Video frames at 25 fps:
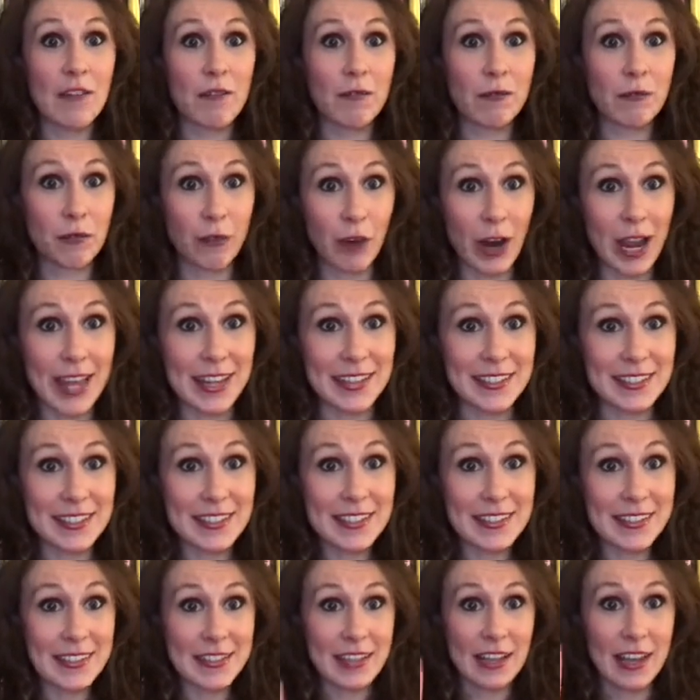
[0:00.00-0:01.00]

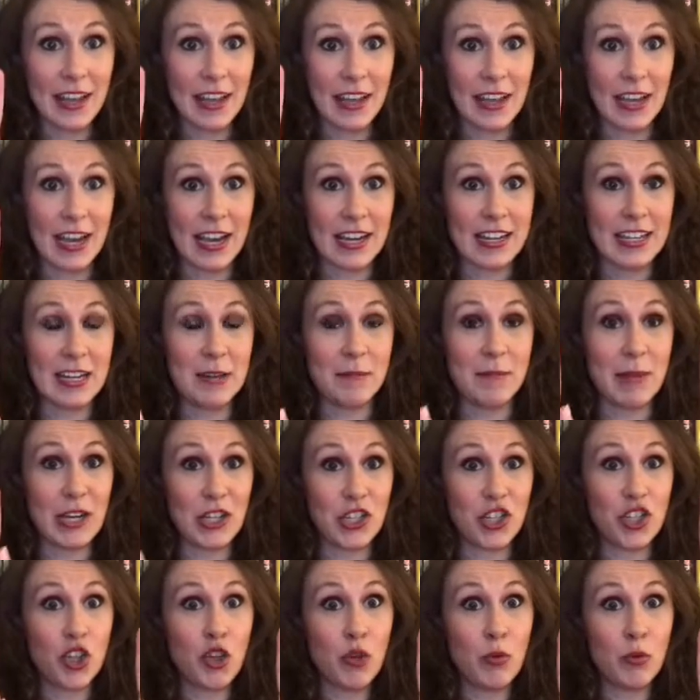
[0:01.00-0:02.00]
Friends, I need my
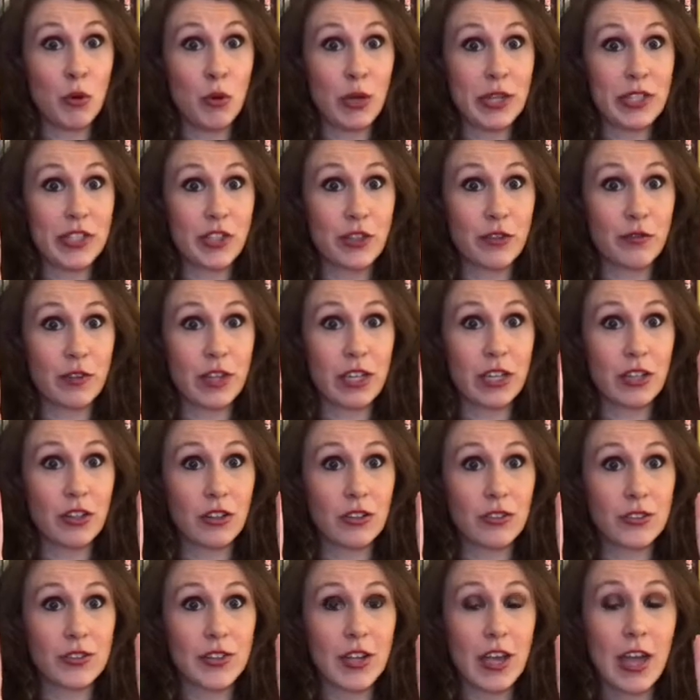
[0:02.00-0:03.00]
2 pointer
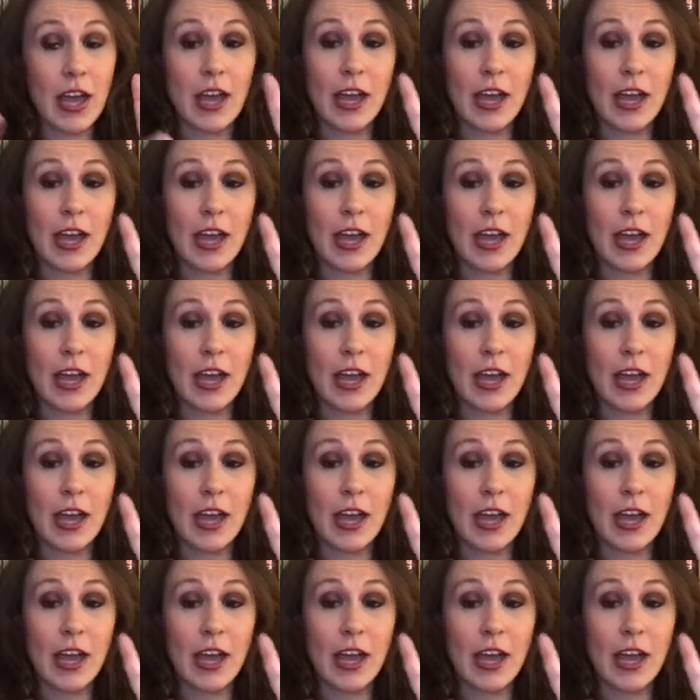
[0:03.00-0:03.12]
fingers,